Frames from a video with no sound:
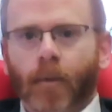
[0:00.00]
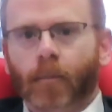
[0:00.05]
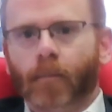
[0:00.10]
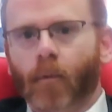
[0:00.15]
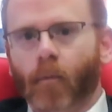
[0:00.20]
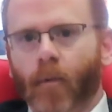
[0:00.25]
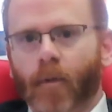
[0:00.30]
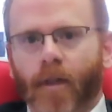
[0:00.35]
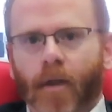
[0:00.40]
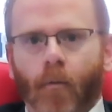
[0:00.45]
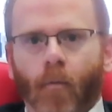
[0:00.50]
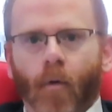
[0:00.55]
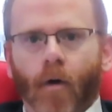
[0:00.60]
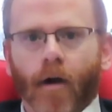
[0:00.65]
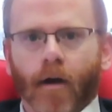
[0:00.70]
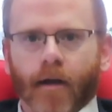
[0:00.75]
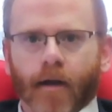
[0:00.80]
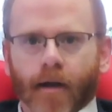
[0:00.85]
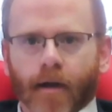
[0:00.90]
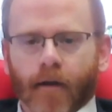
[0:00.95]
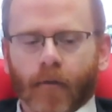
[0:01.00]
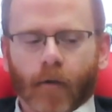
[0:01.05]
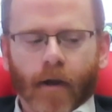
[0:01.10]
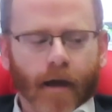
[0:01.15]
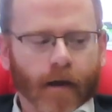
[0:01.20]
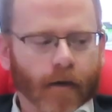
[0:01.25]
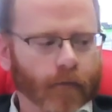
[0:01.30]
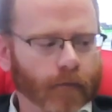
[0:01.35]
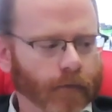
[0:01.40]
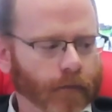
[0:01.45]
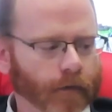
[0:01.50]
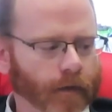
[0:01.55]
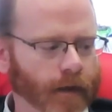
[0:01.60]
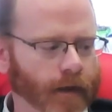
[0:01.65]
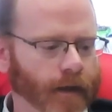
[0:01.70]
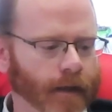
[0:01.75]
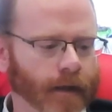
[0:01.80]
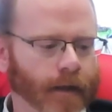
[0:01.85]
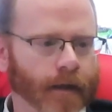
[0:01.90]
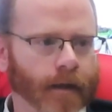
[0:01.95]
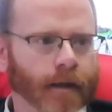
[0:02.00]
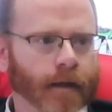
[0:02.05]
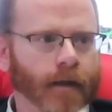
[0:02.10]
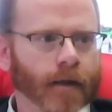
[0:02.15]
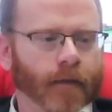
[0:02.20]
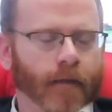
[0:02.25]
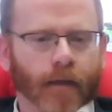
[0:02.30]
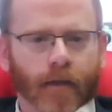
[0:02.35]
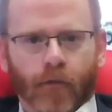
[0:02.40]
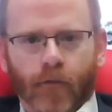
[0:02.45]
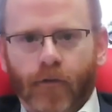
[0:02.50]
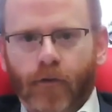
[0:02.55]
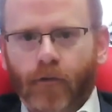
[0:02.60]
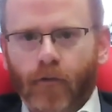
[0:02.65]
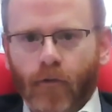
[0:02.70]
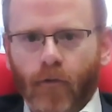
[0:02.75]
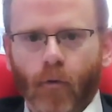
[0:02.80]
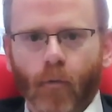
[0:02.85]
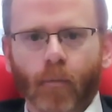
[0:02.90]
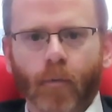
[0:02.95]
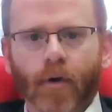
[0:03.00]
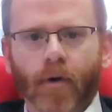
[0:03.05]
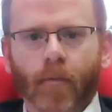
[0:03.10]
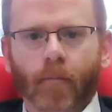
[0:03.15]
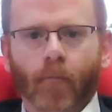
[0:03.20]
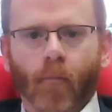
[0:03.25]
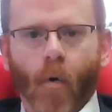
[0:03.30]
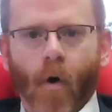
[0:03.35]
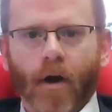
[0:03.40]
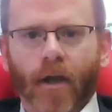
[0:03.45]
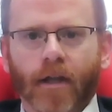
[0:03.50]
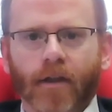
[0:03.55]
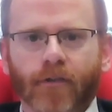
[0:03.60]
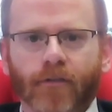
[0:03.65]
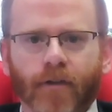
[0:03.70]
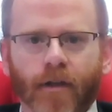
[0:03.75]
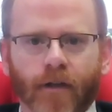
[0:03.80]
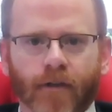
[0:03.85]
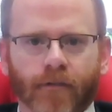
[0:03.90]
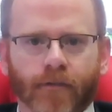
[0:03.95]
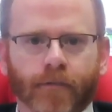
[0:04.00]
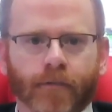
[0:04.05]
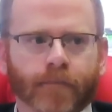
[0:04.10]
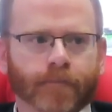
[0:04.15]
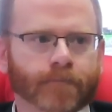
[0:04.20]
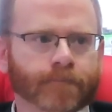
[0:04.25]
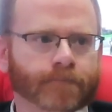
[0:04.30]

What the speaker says: people when they walk they use these aluminum walking sticks.